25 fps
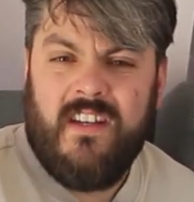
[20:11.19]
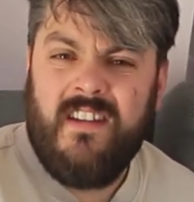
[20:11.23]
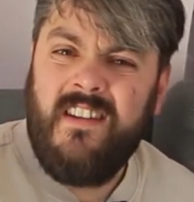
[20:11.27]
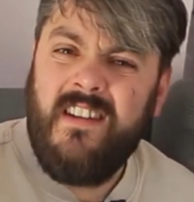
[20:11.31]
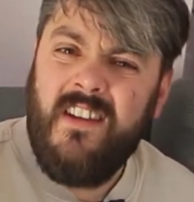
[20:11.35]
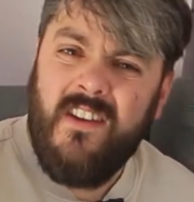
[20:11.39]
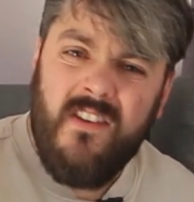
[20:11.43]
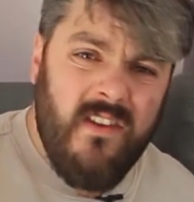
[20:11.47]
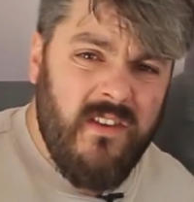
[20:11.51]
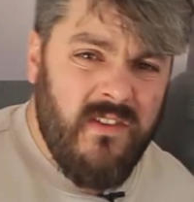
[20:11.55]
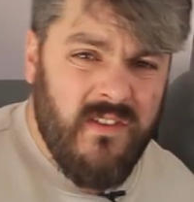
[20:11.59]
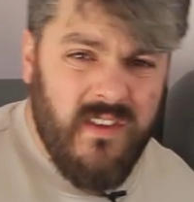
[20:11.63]
And
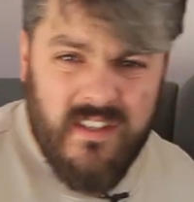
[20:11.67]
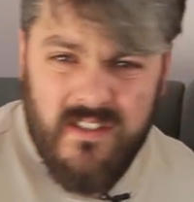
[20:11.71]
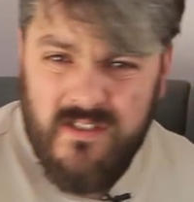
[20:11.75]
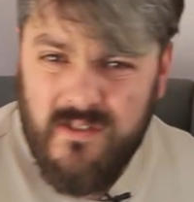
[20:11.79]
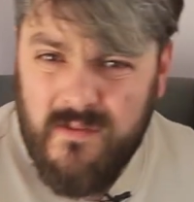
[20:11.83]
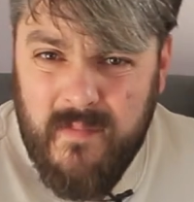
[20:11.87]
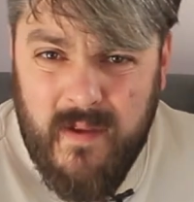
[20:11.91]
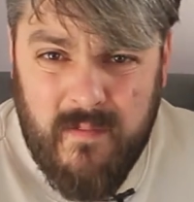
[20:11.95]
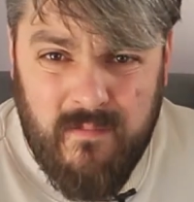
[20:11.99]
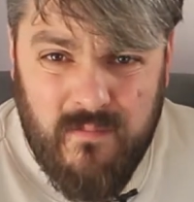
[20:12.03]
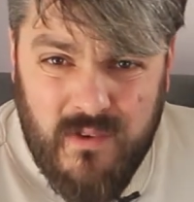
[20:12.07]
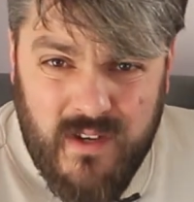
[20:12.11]
the other thing to
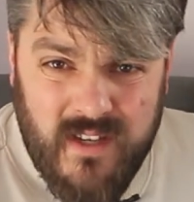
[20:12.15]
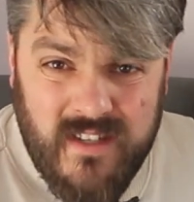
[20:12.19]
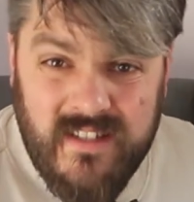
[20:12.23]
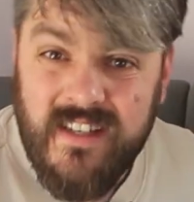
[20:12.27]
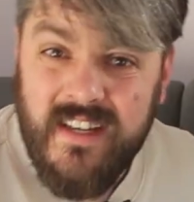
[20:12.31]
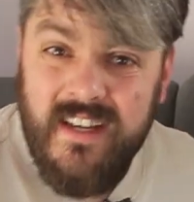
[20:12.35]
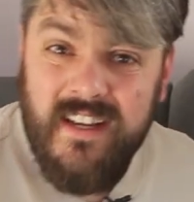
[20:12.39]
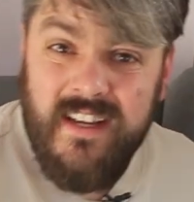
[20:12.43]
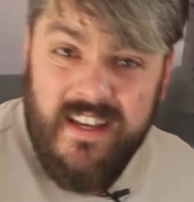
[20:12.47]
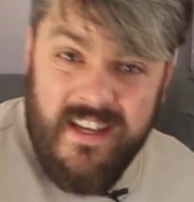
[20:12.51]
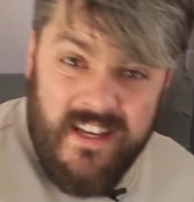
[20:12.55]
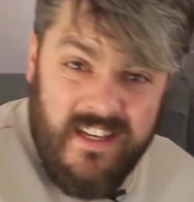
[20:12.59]
remember is
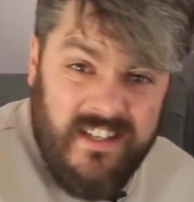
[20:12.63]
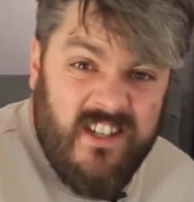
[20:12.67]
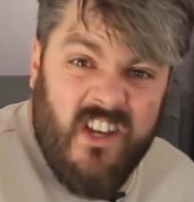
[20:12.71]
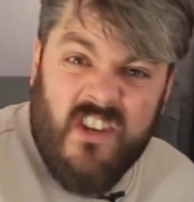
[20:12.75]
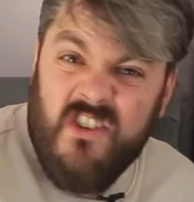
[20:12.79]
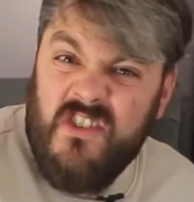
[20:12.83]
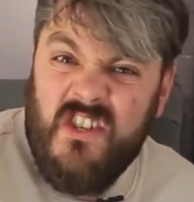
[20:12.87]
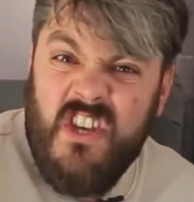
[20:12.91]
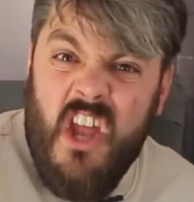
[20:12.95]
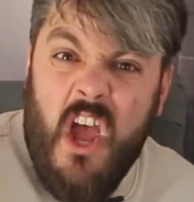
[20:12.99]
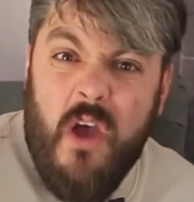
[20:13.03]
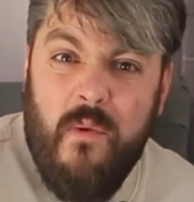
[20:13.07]
he
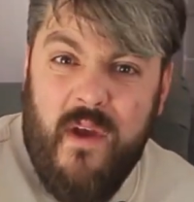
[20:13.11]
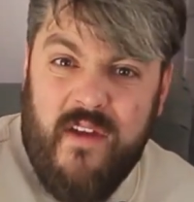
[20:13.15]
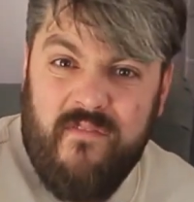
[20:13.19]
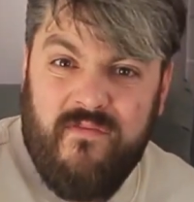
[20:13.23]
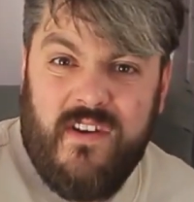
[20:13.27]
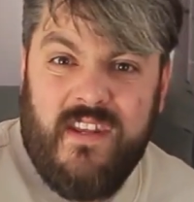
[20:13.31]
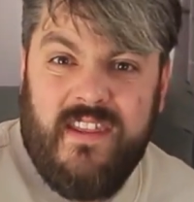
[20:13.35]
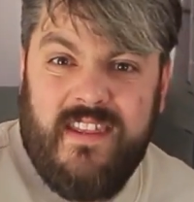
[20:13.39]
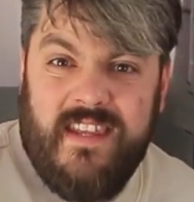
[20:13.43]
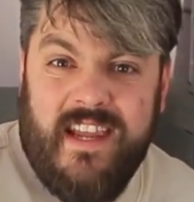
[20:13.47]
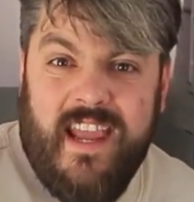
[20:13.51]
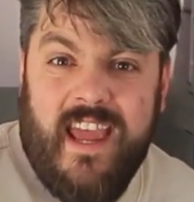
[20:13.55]
does know
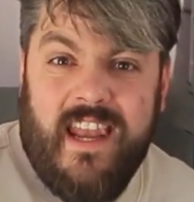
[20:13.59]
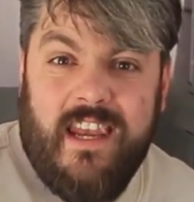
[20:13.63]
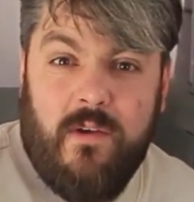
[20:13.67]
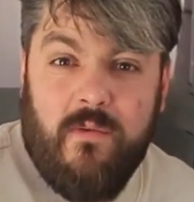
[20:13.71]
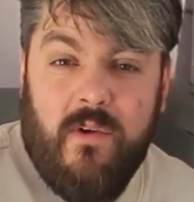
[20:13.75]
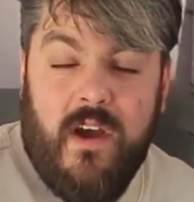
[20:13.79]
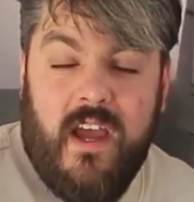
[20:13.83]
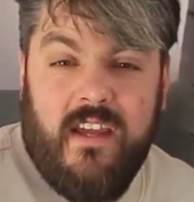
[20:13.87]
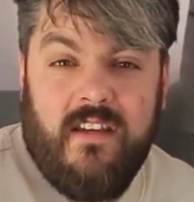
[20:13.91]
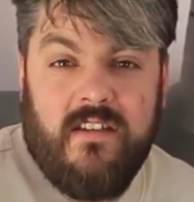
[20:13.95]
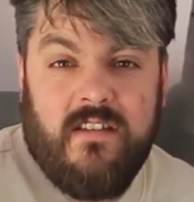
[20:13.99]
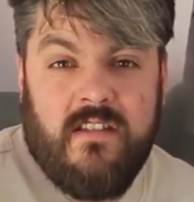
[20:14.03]
everything
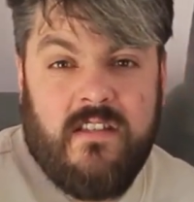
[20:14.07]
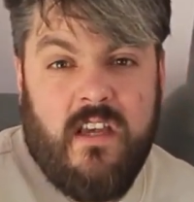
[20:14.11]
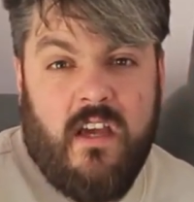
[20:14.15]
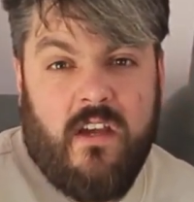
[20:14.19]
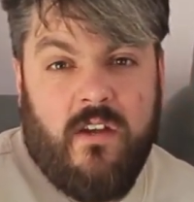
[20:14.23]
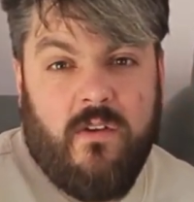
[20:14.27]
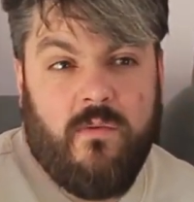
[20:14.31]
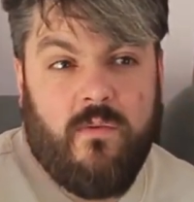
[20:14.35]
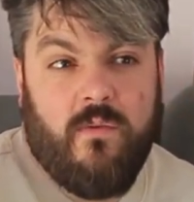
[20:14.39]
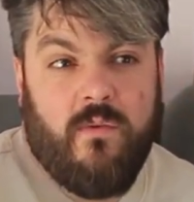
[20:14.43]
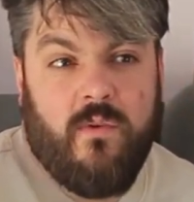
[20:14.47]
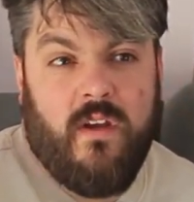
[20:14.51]
anyway,
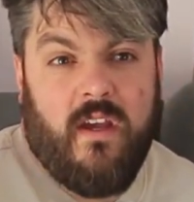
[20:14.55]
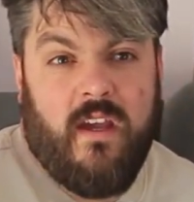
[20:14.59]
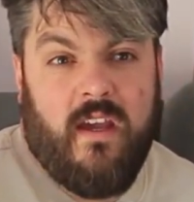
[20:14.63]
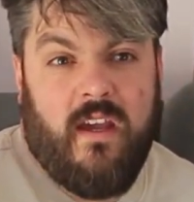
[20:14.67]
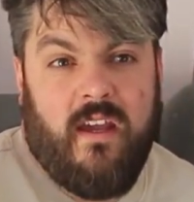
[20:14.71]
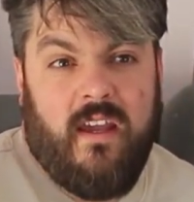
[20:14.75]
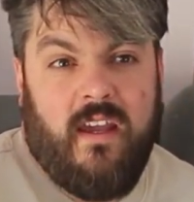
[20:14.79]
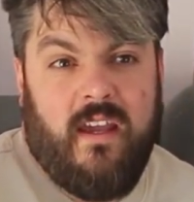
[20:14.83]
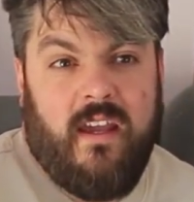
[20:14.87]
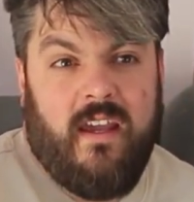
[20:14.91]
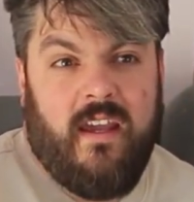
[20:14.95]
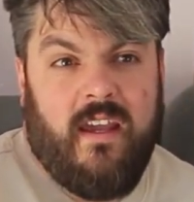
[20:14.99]
so uh,
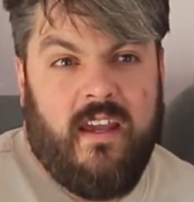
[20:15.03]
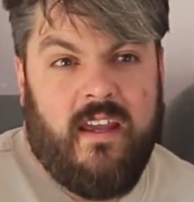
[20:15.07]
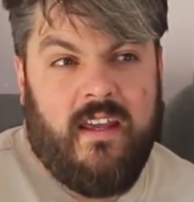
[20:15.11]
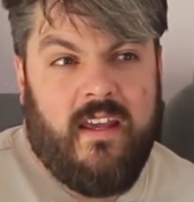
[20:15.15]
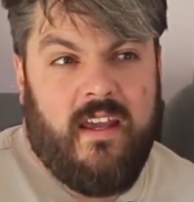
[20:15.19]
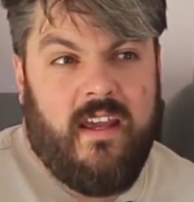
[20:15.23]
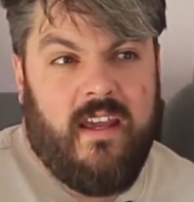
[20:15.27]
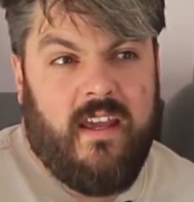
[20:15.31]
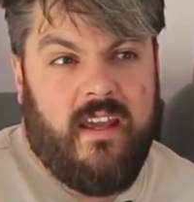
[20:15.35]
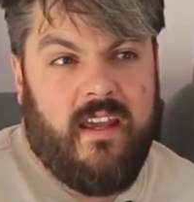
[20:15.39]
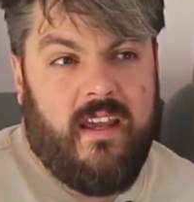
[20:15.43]
it, it,